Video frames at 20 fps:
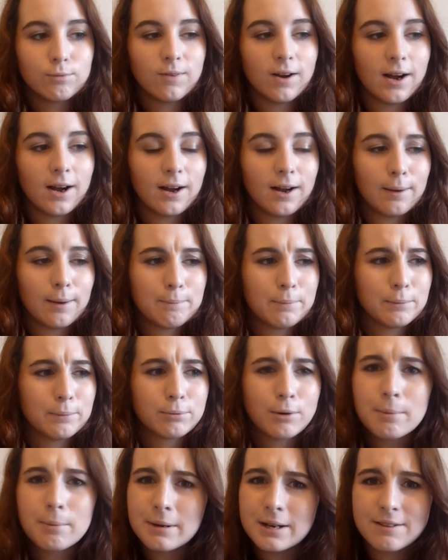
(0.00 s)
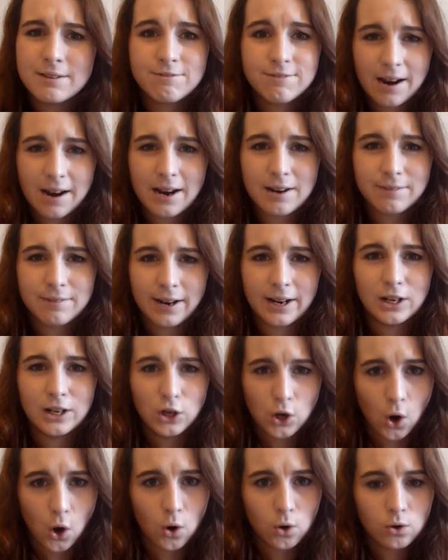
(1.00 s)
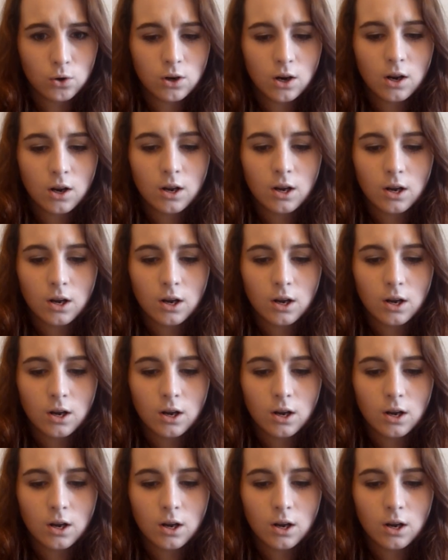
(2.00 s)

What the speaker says: but probably very, very long.